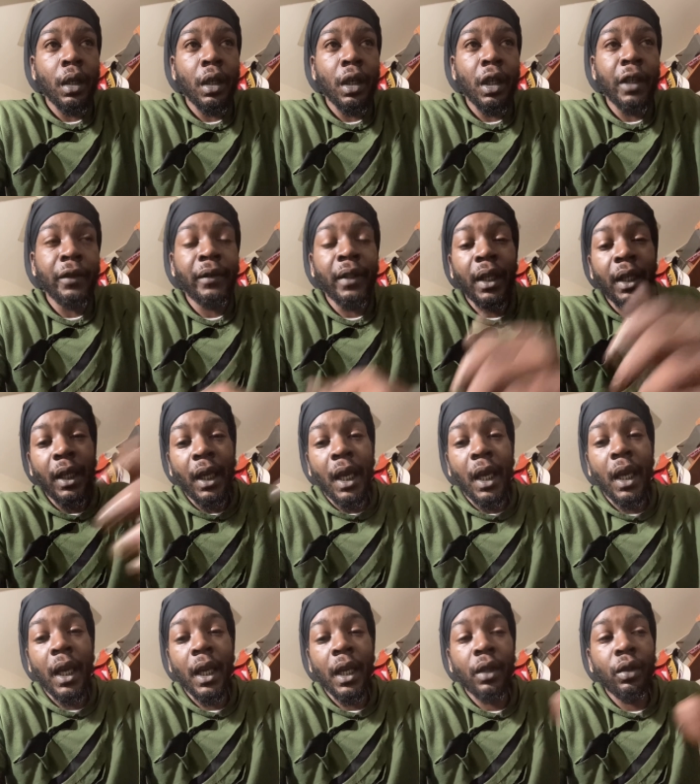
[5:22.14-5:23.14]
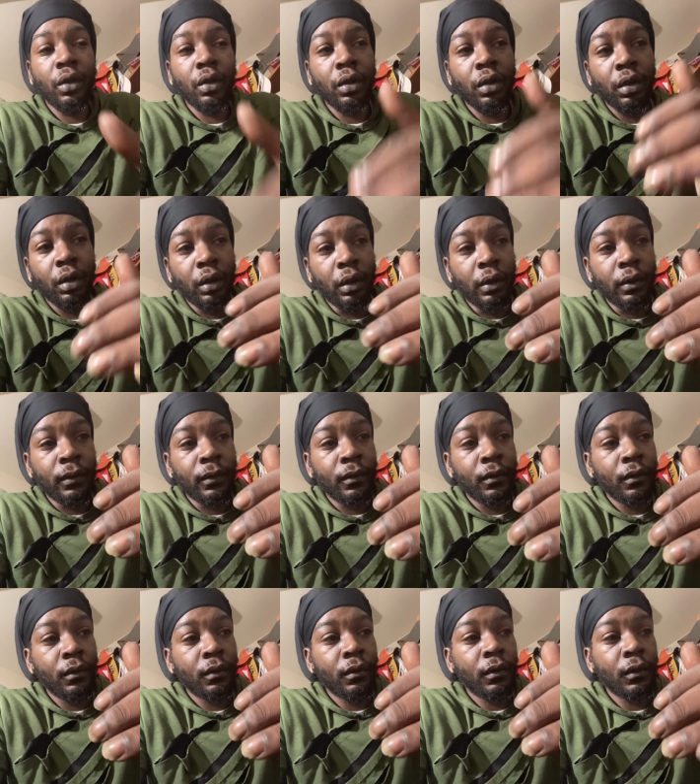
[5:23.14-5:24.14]
if they had or
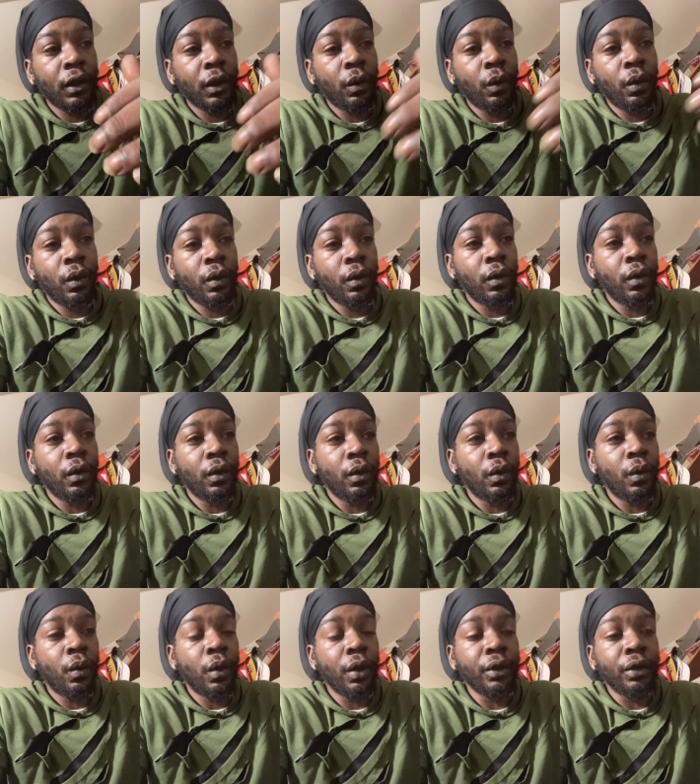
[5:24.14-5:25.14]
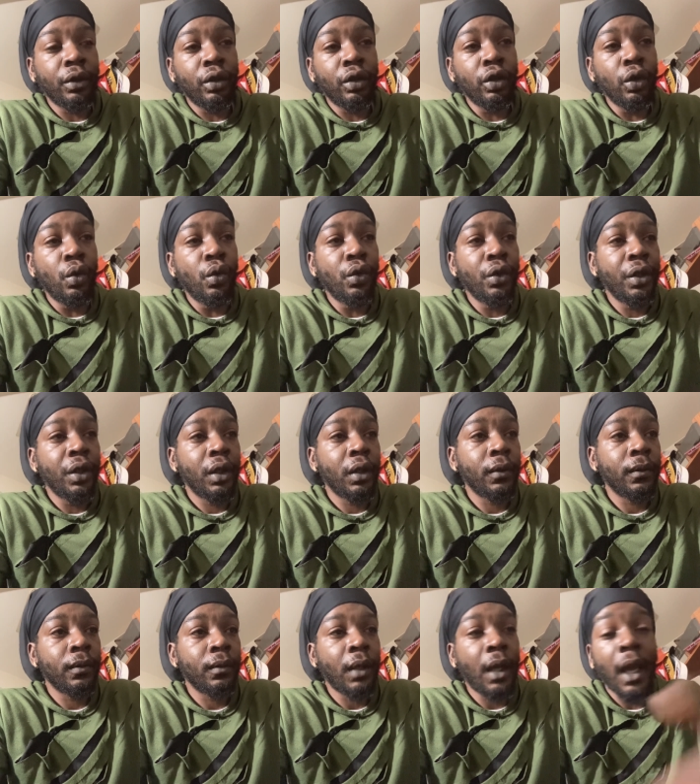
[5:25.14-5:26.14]
were
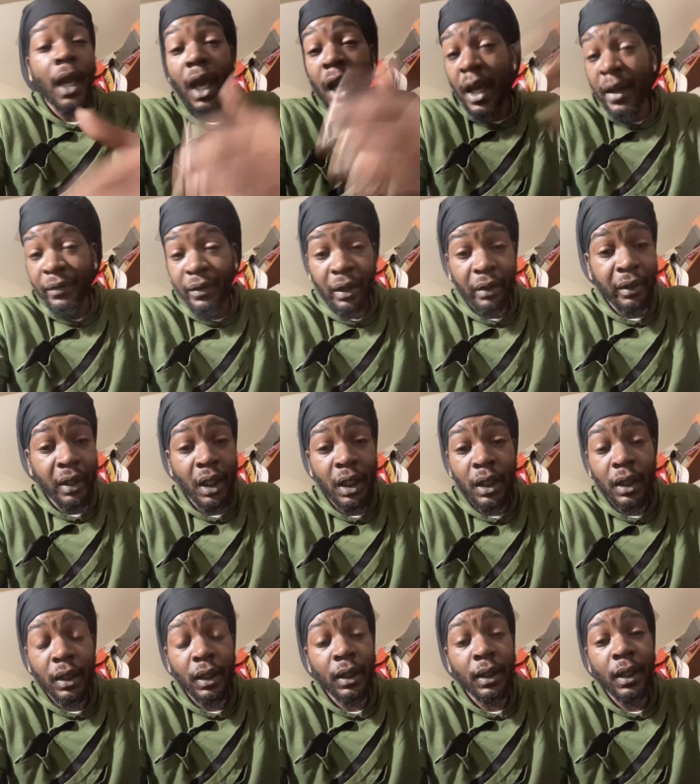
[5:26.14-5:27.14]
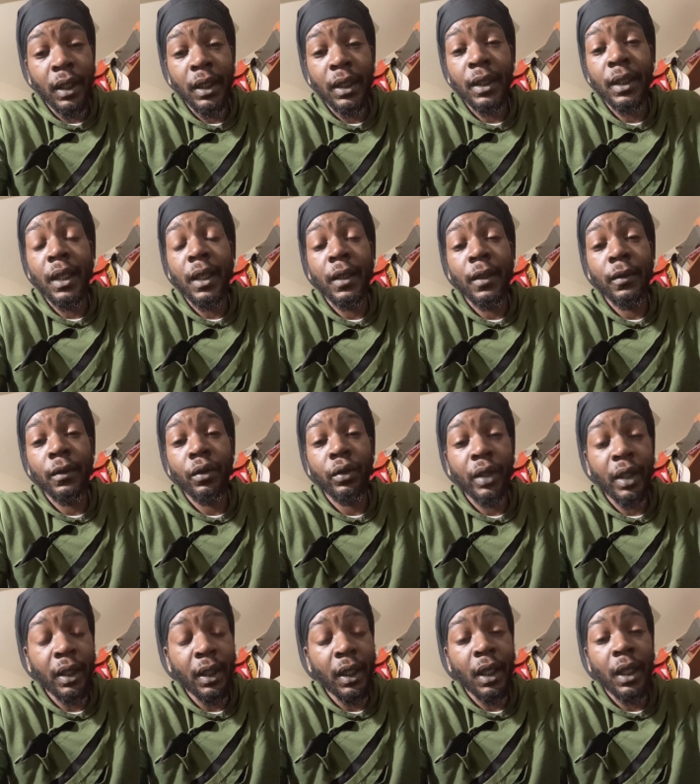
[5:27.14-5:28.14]
doing half the things that they say or
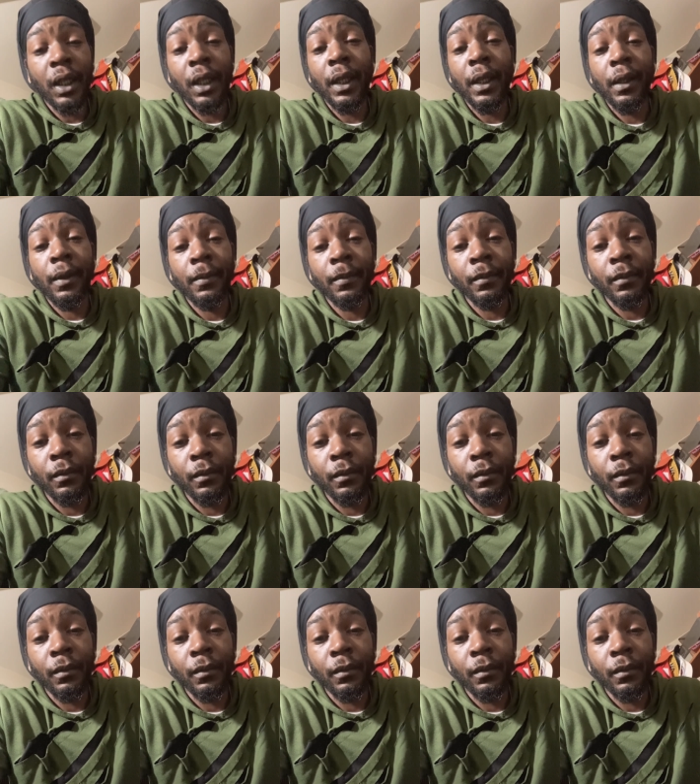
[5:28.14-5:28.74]
that they claim.